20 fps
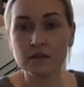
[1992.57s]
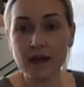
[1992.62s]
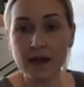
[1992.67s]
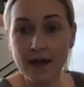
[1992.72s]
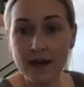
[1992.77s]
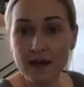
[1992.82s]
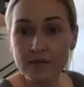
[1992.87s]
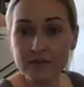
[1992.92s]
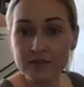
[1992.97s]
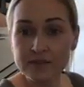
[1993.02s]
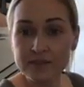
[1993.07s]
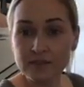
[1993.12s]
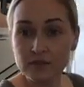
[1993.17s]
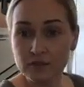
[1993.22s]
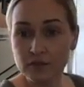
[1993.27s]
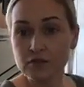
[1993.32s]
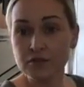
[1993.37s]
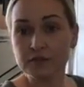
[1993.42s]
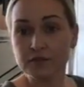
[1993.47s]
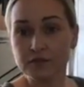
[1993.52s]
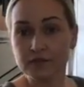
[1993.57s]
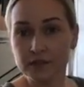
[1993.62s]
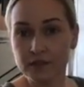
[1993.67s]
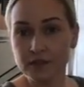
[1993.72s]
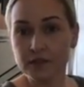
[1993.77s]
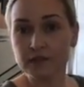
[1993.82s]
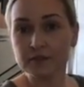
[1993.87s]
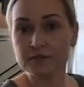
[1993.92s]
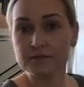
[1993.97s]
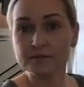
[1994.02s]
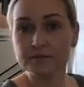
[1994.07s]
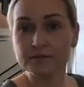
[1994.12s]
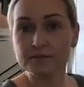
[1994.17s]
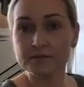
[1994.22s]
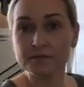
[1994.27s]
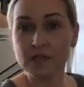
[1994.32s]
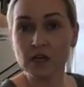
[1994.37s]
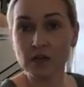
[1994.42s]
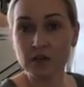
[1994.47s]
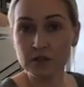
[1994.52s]
I have the solution for you.
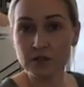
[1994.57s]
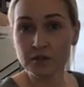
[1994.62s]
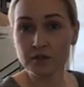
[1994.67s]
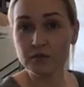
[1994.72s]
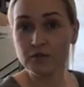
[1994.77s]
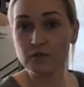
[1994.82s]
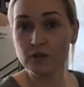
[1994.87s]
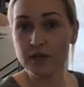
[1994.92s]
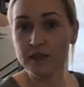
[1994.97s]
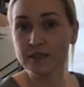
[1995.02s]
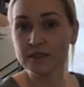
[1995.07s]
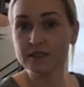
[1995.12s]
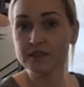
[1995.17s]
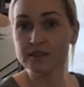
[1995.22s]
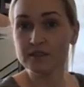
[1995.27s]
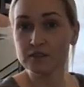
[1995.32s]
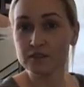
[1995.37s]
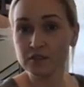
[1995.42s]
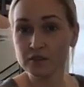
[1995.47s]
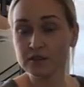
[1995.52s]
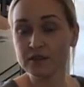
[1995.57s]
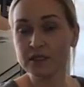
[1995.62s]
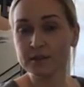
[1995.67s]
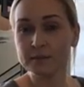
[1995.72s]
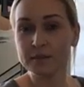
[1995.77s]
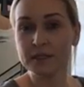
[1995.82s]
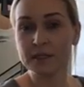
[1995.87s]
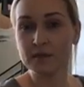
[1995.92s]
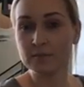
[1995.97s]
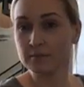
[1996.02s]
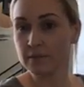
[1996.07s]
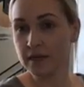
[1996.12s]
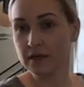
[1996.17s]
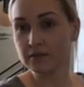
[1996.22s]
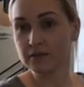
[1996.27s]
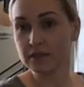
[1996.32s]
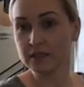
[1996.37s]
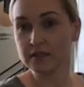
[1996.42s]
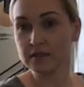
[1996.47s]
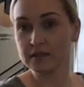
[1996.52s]
Are you ready to do something
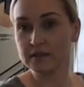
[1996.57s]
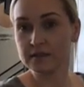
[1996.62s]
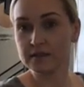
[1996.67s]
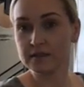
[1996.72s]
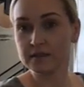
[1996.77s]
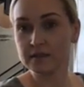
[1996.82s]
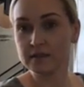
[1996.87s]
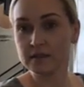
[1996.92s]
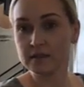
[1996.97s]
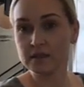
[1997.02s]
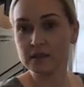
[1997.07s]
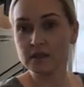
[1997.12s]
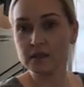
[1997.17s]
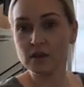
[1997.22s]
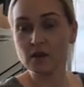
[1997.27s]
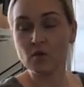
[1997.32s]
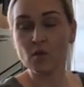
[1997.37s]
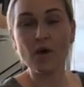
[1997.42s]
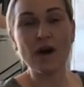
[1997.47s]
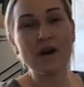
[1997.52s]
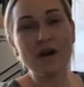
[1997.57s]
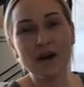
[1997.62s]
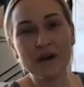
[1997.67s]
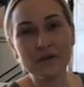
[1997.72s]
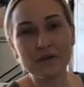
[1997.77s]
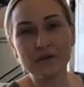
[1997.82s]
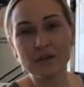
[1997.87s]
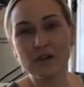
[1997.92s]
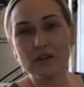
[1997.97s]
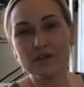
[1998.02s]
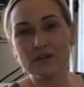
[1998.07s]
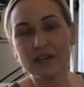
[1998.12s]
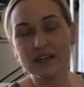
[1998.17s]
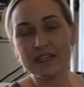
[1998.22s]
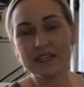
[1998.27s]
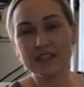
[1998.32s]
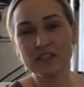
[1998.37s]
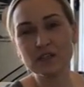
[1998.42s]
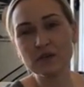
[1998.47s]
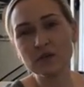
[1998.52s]
about it? Well, I don't know if I
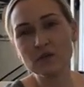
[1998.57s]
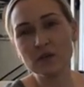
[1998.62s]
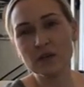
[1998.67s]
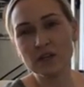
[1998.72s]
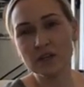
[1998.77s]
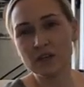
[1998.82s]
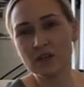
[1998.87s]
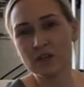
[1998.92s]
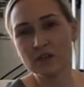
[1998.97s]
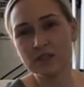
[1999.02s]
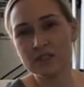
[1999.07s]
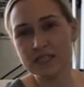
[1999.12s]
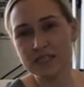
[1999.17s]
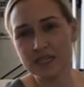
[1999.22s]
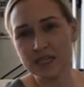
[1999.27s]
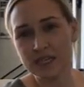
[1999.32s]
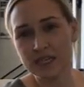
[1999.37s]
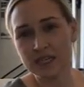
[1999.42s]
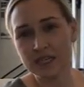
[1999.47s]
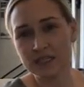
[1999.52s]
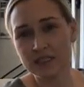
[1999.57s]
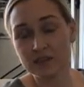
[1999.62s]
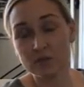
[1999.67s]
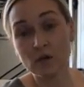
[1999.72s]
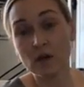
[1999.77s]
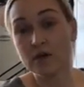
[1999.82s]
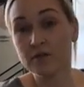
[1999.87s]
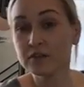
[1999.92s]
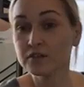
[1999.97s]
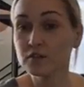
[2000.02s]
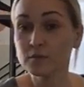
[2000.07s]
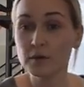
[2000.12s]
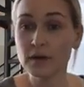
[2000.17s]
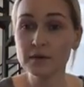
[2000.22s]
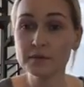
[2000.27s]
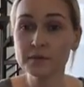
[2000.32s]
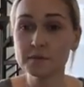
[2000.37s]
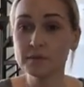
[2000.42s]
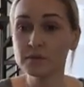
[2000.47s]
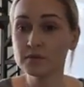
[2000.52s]
could do one of those things. Well, then you're
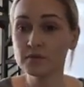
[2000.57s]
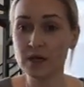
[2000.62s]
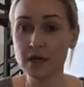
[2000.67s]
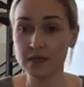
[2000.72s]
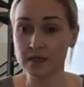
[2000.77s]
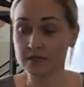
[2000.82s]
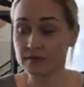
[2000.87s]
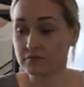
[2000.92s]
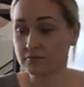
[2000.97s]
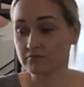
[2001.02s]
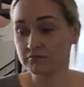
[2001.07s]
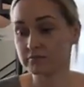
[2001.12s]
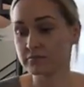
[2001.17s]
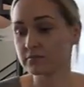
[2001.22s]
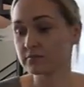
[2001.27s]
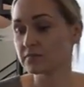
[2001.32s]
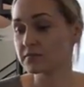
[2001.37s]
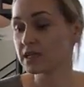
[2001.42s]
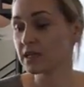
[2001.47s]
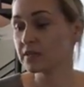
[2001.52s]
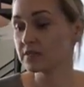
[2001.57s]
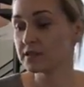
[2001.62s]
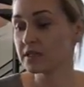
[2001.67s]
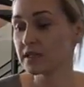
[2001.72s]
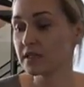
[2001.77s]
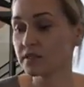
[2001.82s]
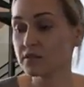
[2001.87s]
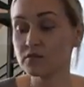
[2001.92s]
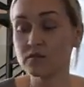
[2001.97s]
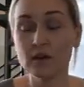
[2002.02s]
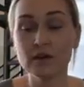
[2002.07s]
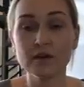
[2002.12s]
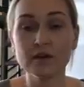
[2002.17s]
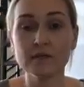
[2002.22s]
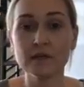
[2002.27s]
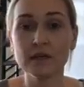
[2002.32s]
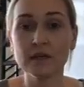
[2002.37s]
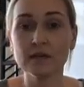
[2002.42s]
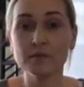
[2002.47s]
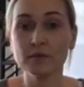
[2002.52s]
probably right. Sounds like you've already
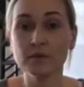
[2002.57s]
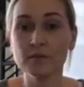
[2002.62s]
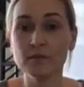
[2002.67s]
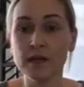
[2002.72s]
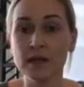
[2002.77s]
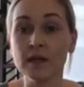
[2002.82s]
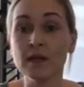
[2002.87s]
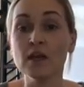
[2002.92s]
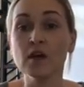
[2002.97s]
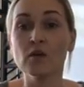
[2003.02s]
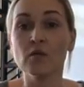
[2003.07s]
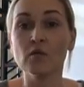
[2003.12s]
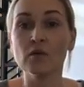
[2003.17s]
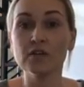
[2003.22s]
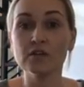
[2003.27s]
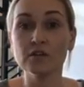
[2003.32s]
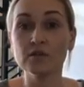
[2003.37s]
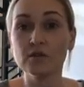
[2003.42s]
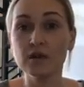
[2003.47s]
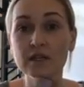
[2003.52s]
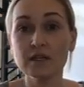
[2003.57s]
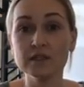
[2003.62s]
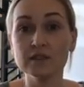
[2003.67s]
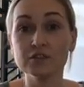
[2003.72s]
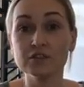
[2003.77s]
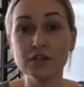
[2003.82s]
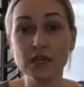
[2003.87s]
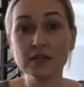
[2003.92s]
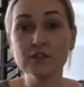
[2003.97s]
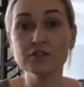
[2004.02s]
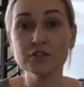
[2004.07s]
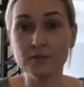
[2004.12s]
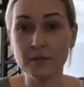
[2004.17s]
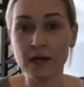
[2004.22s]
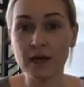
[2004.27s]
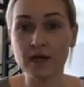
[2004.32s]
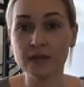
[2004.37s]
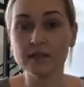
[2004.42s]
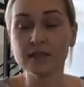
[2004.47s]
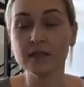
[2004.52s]
made up your mind. When you're ready to change your
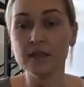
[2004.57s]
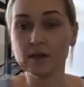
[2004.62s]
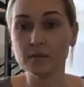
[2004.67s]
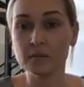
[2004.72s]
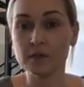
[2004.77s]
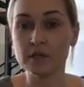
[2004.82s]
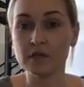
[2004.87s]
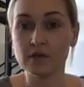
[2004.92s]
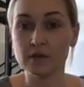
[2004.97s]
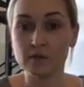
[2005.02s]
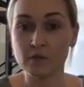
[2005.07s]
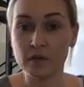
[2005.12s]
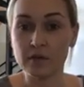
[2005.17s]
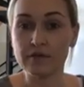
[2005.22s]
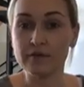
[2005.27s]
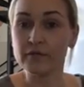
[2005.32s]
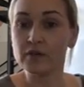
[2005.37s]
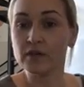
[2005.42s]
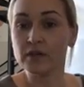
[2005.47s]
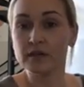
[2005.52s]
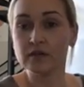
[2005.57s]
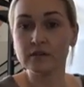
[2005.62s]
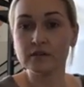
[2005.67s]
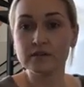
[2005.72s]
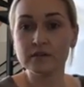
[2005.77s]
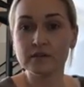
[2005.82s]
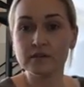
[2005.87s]
mind, then I'll be here waiting for you.